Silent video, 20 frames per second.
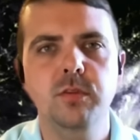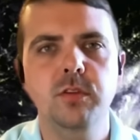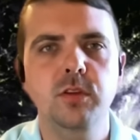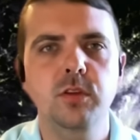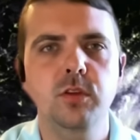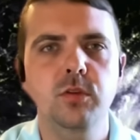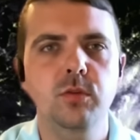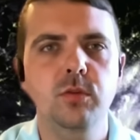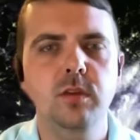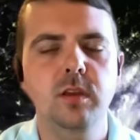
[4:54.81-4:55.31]
Whether
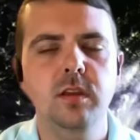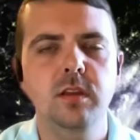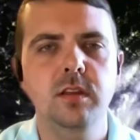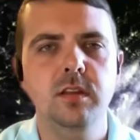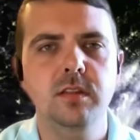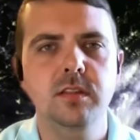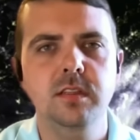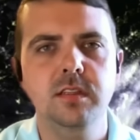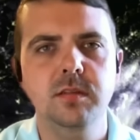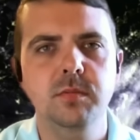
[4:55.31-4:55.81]
you get
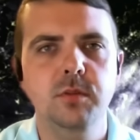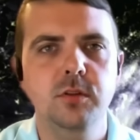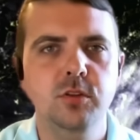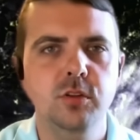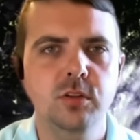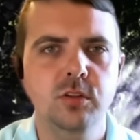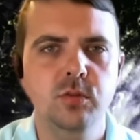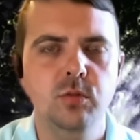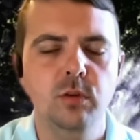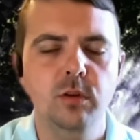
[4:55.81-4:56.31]
a system that
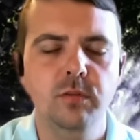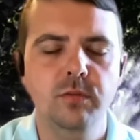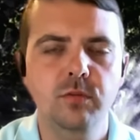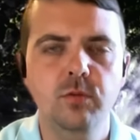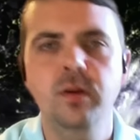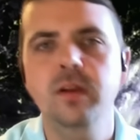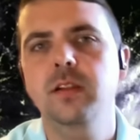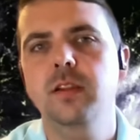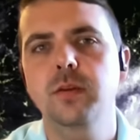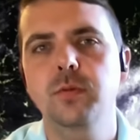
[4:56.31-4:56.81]
just sort
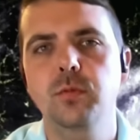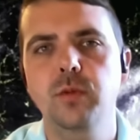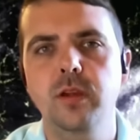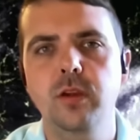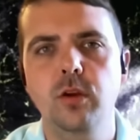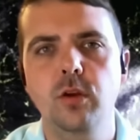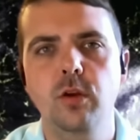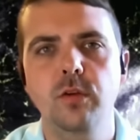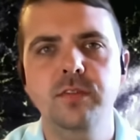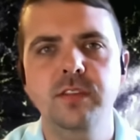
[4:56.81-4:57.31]
of quickly
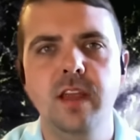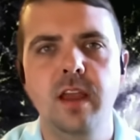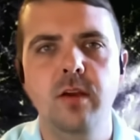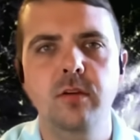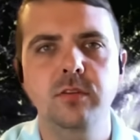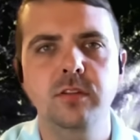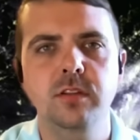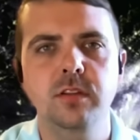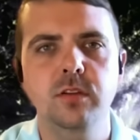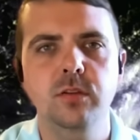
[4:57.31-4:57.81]
recurves
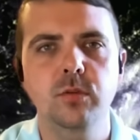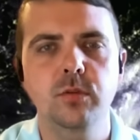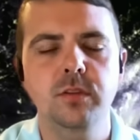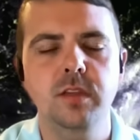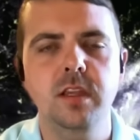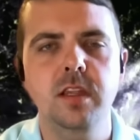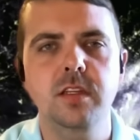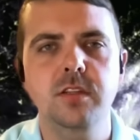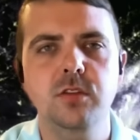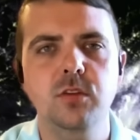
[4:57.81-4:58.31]
out to the
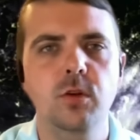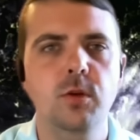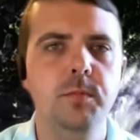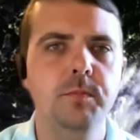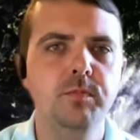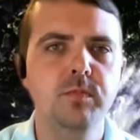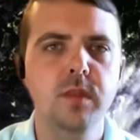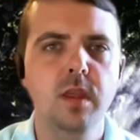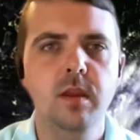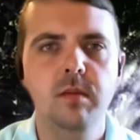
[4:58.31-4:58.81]
northeast, or